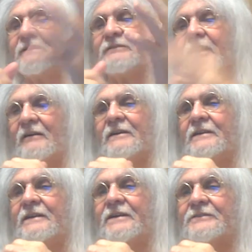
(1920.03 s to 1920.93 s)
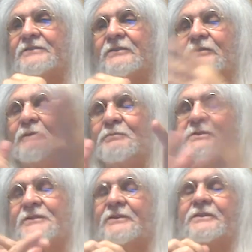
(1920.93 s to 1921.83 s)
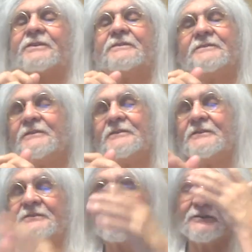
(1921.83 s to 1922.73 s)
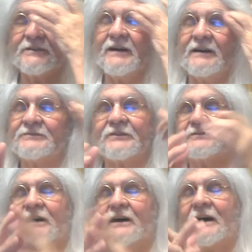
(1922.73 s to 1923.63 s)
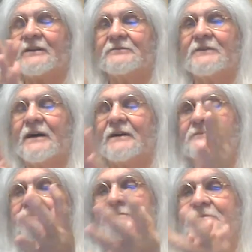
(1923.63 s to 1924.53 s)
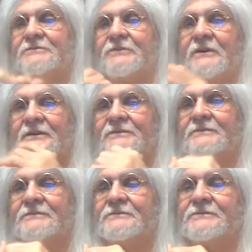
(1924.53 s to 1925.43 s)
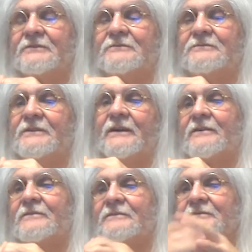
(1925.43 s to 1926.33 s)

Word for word: give Larry any because he'll go berserk. So yeah, so no, I don't I don't do drugs. So there.